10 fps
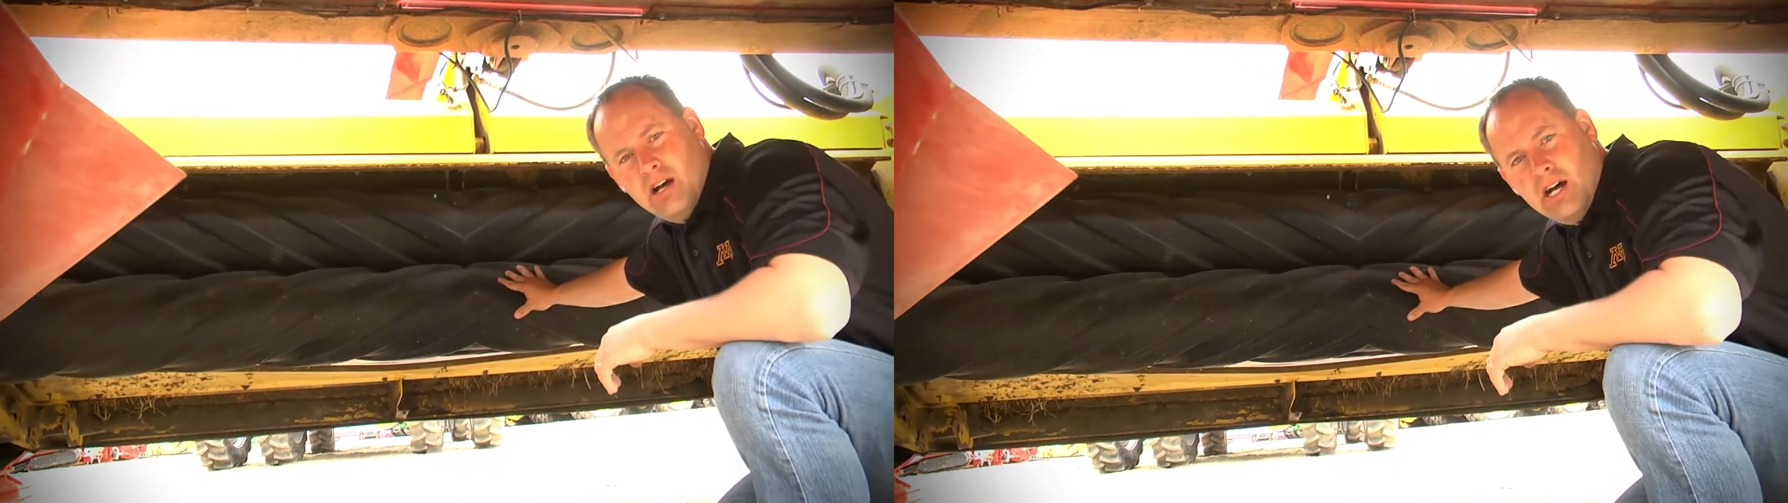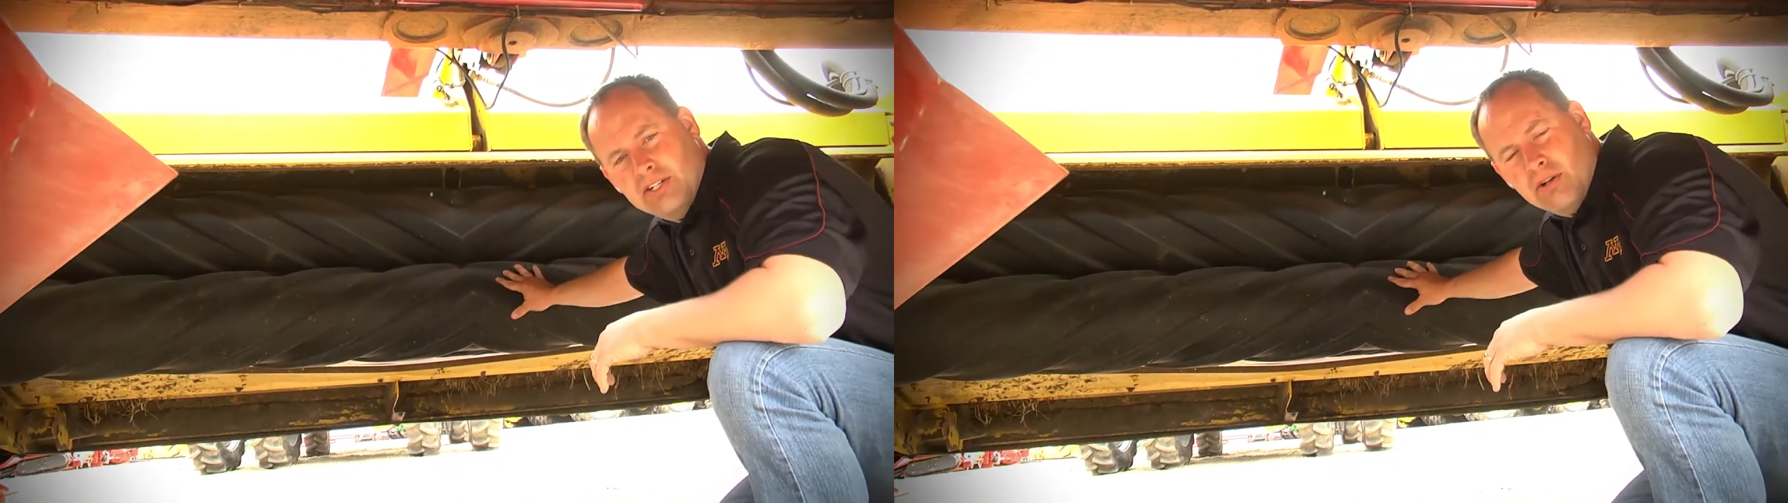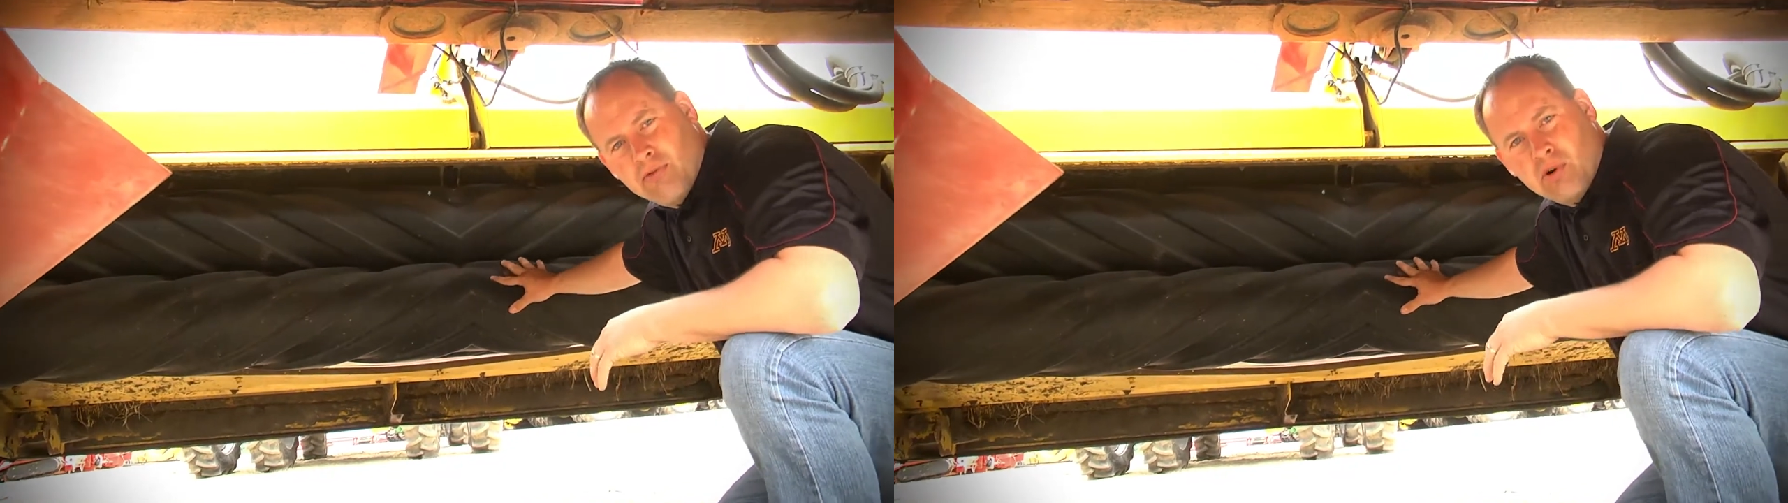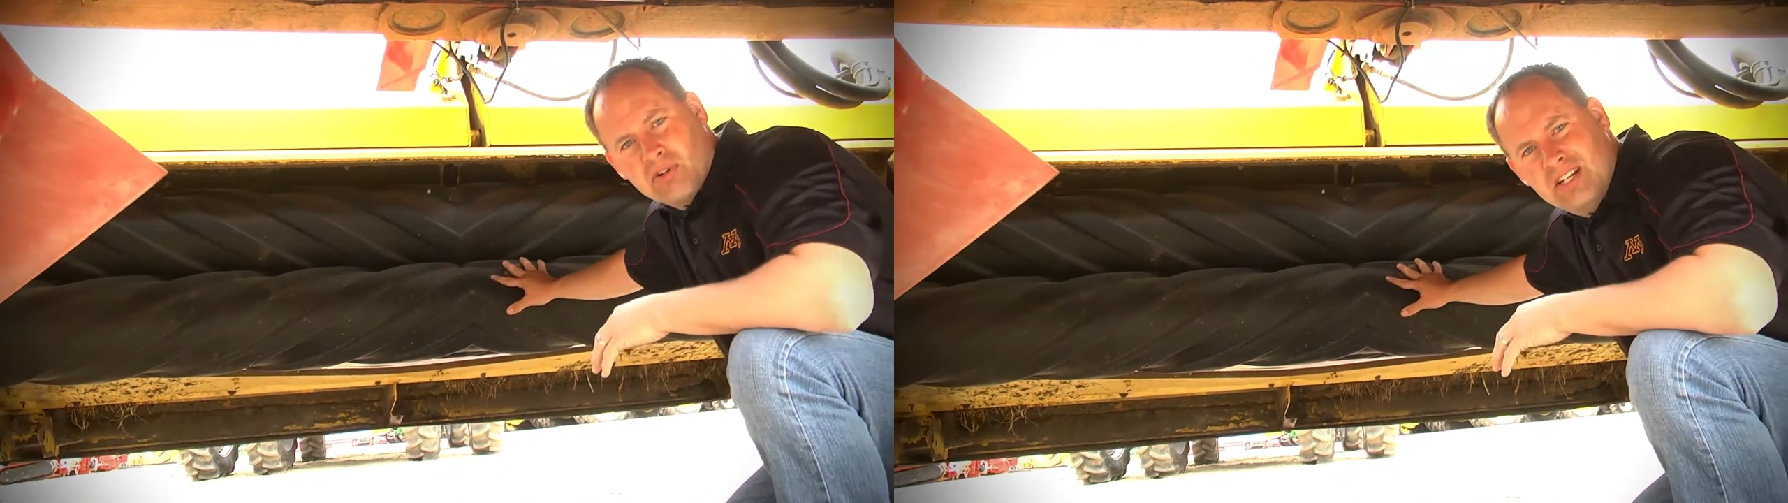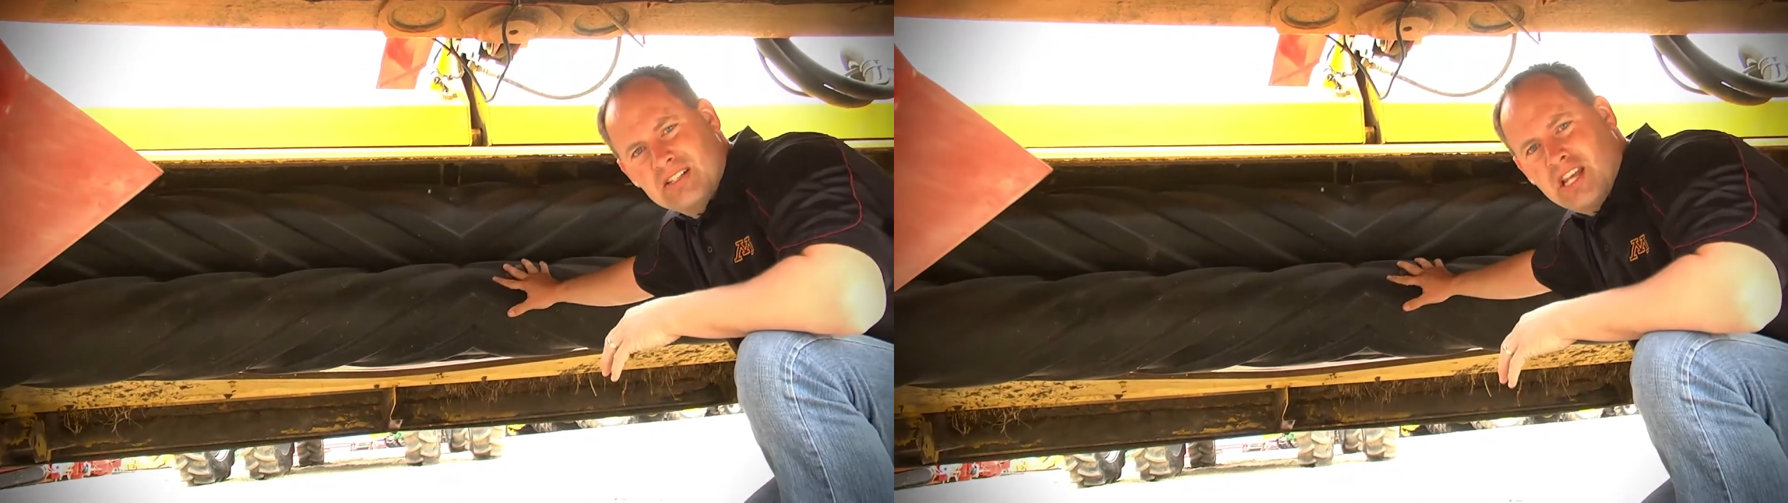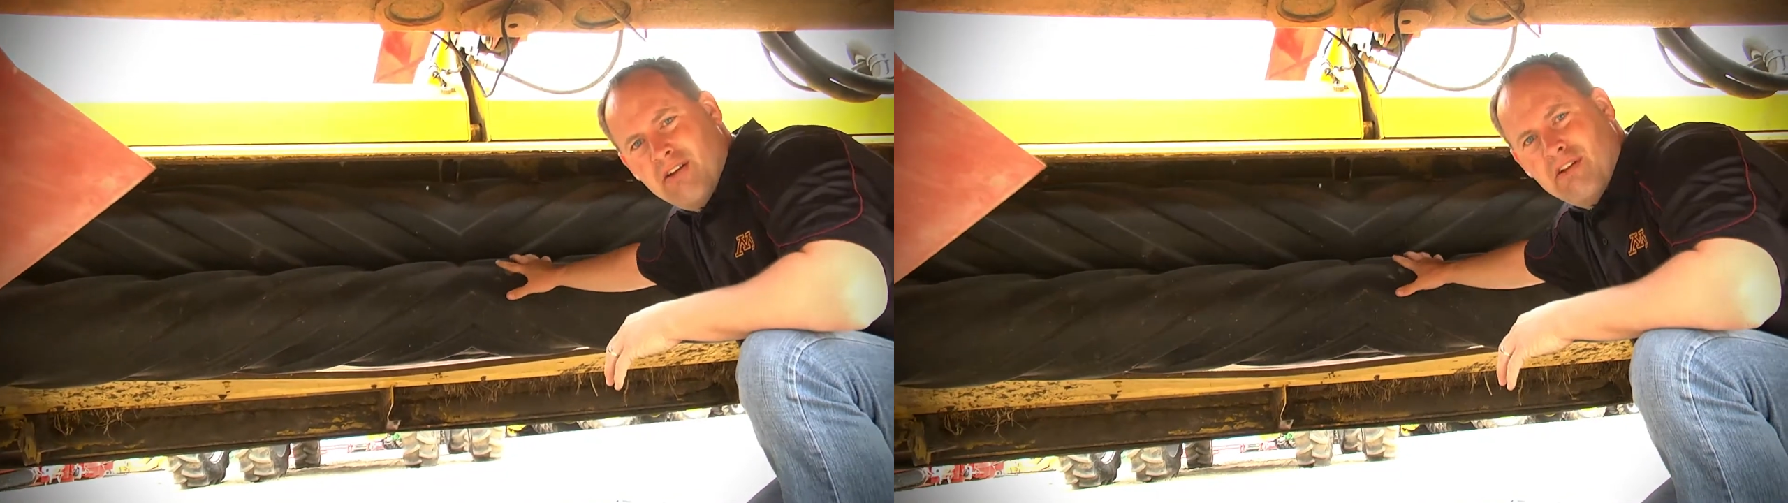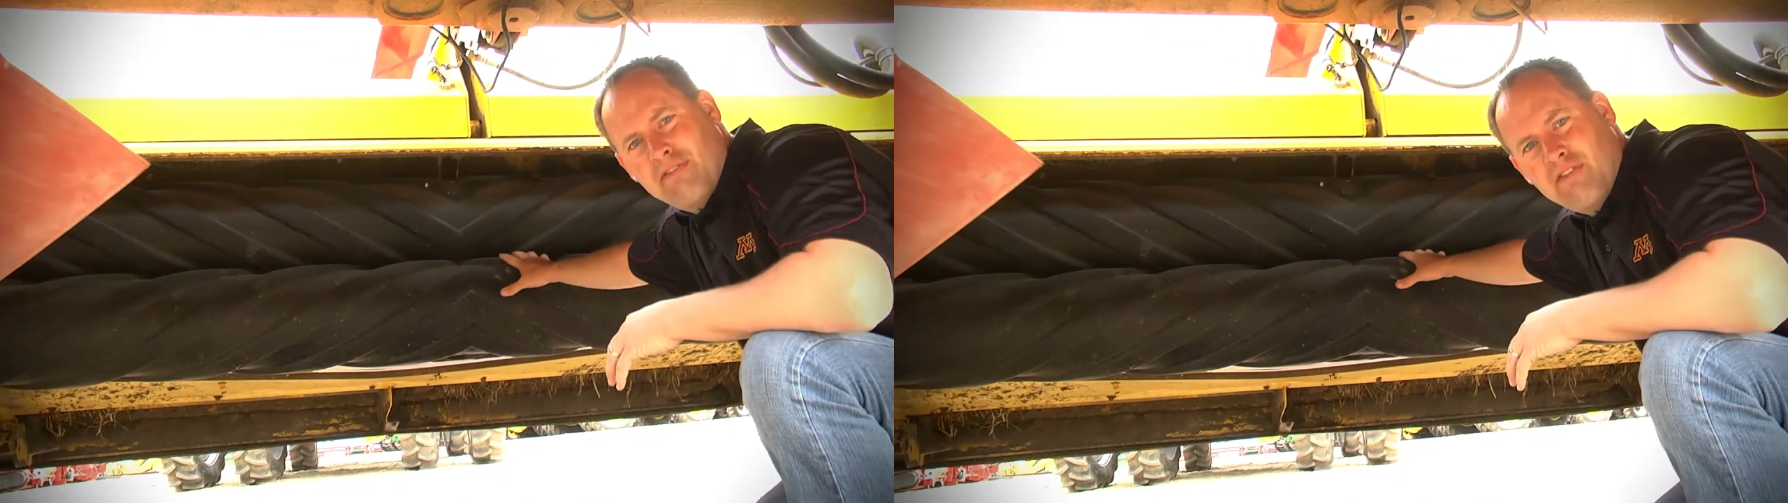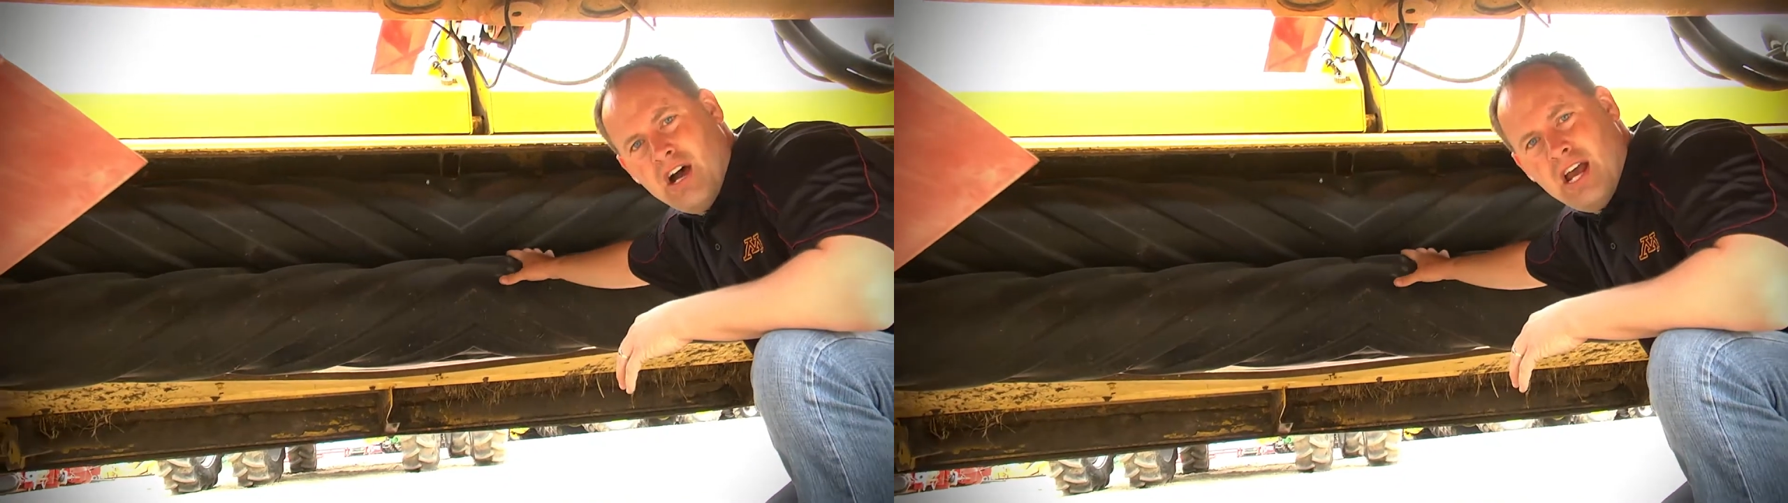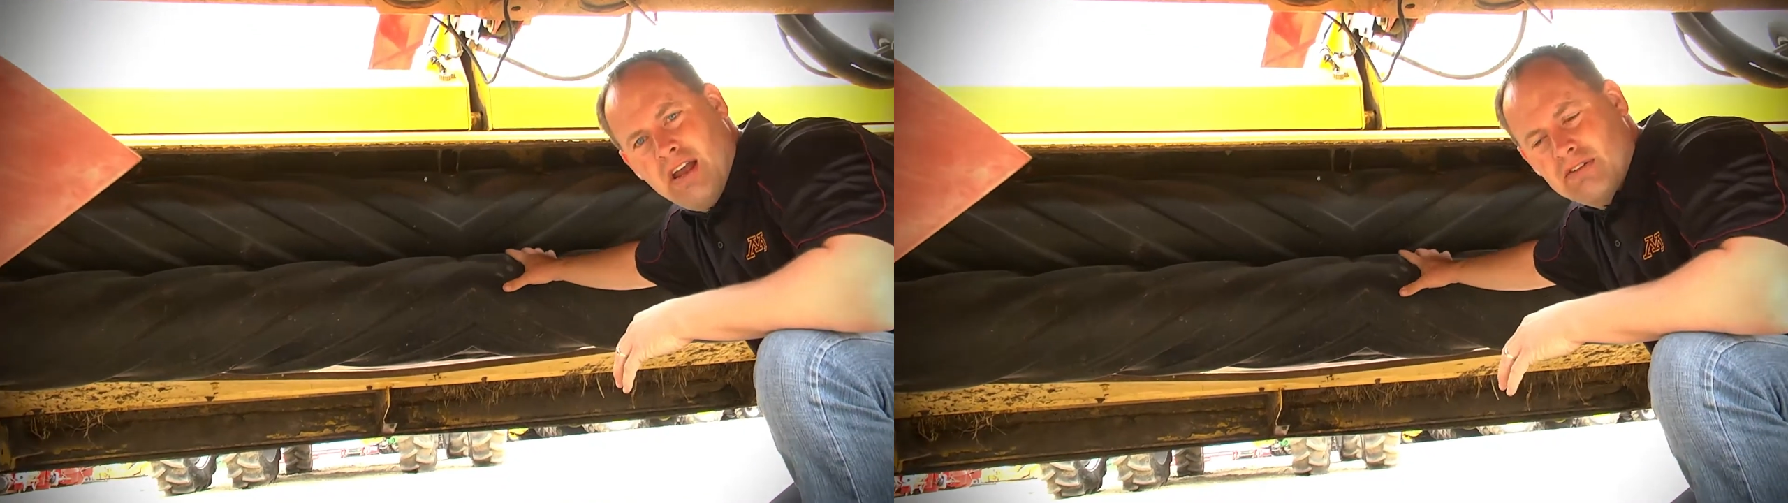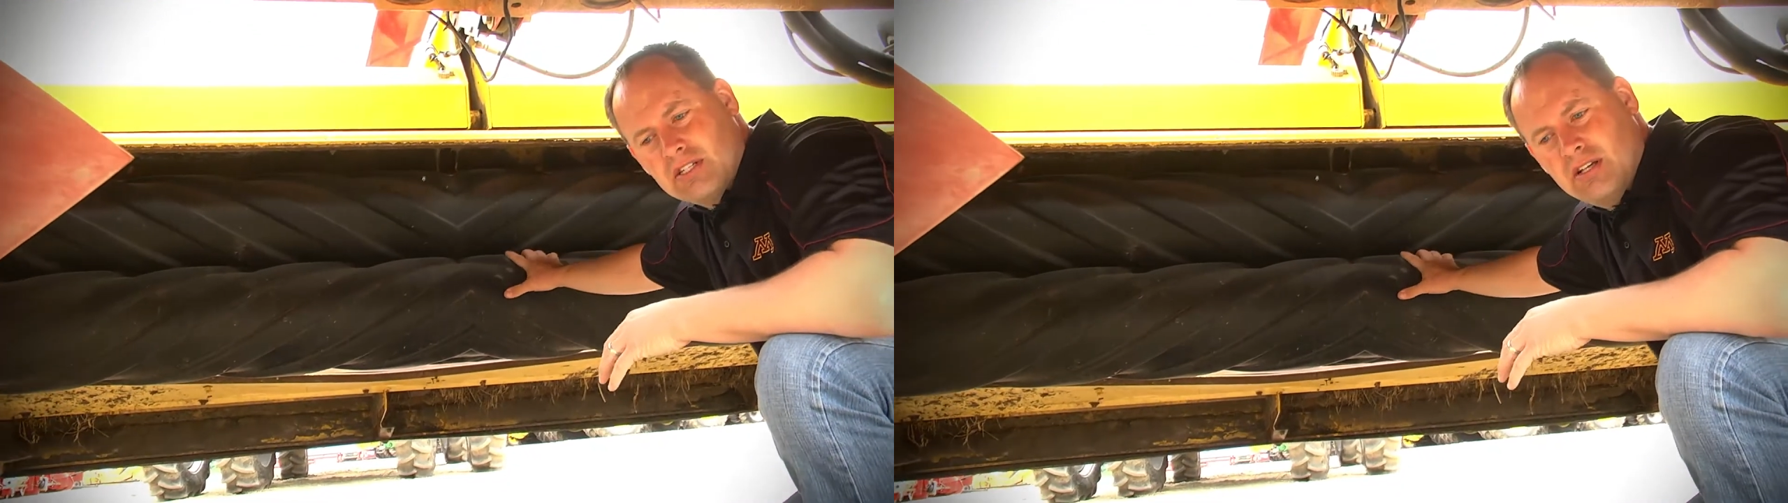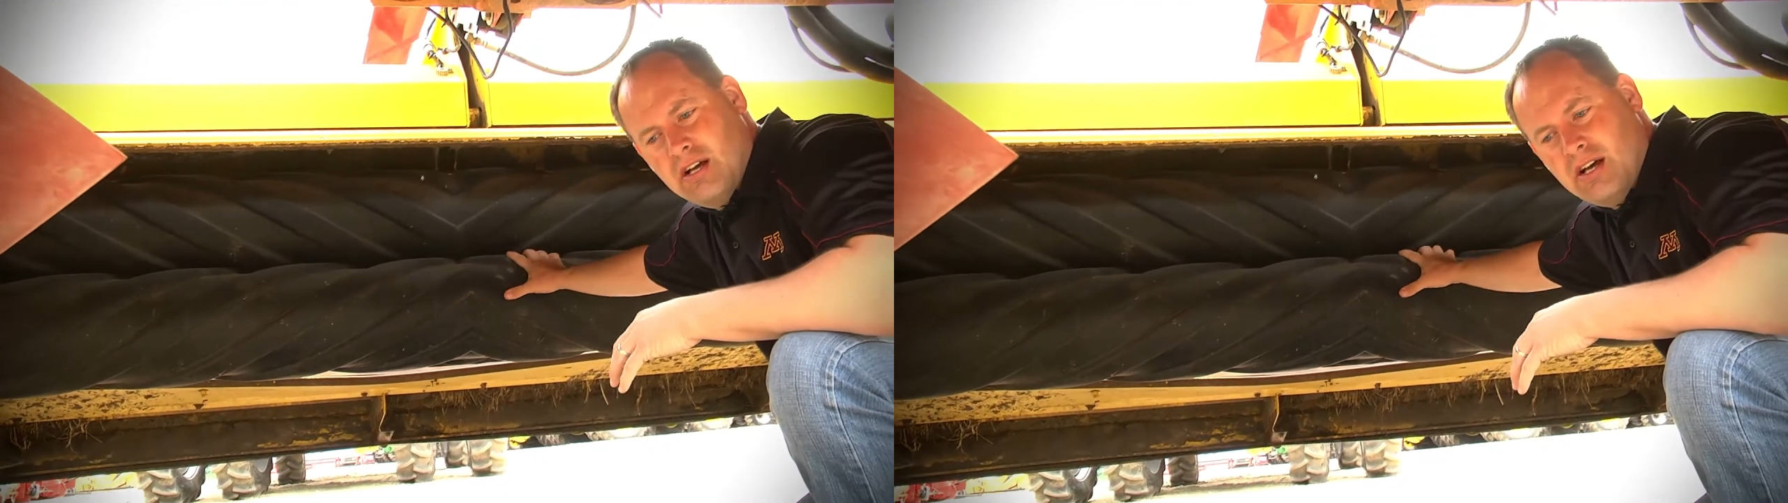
On your 1475s,